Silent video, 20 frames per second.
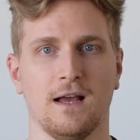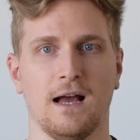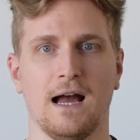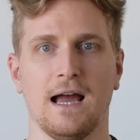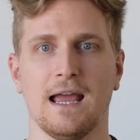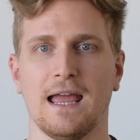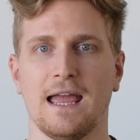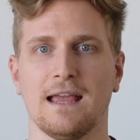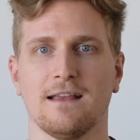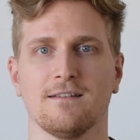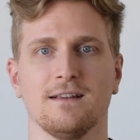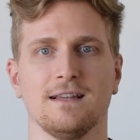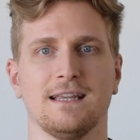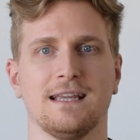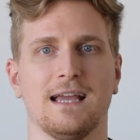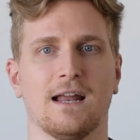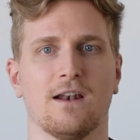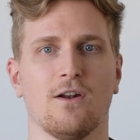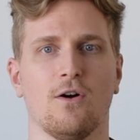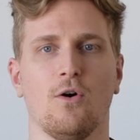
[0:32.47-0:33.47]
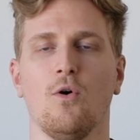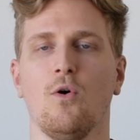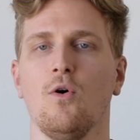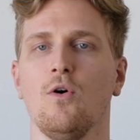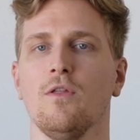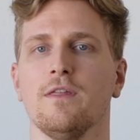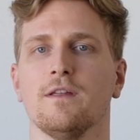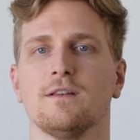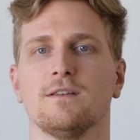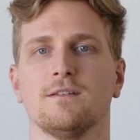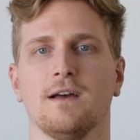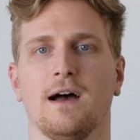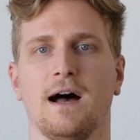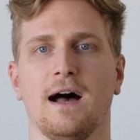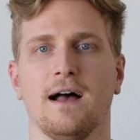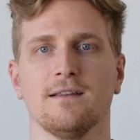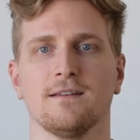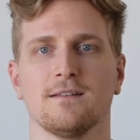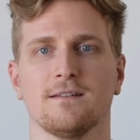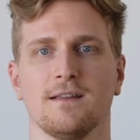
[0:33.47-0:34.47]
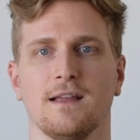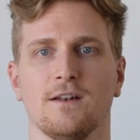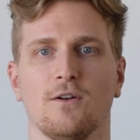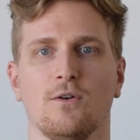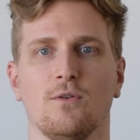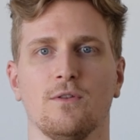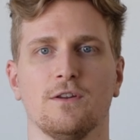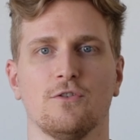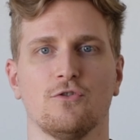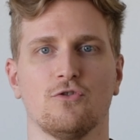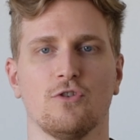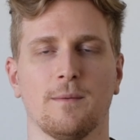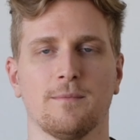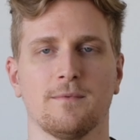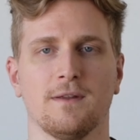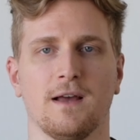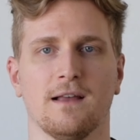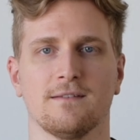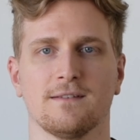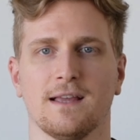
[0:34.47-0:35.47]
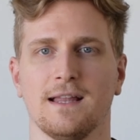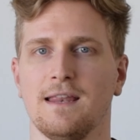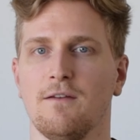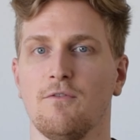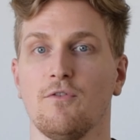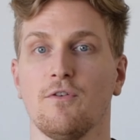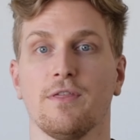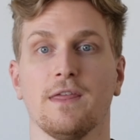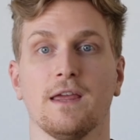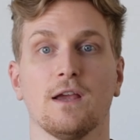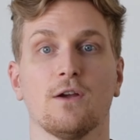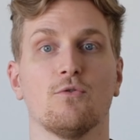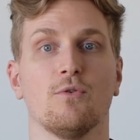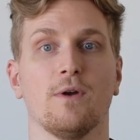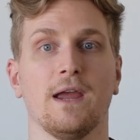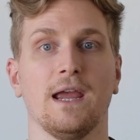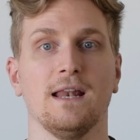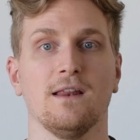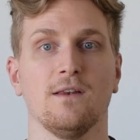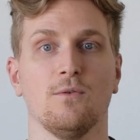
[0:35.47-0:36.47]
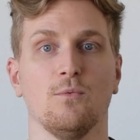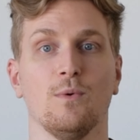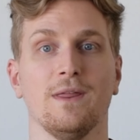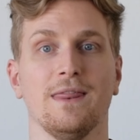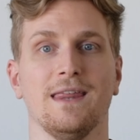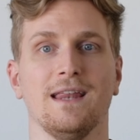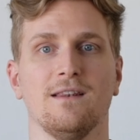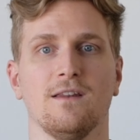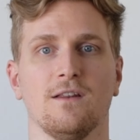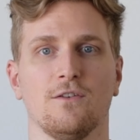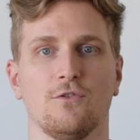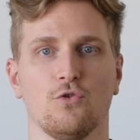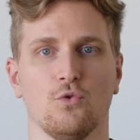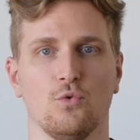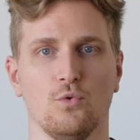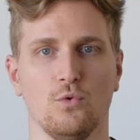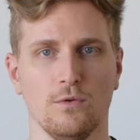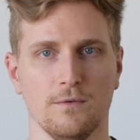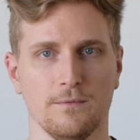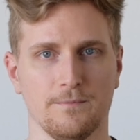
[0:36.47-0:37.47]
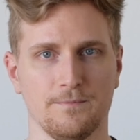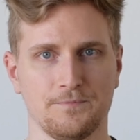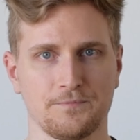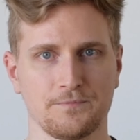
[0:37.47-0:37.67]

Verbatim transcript: I actually got all the tasks and all the subtasks and everything created within the tool.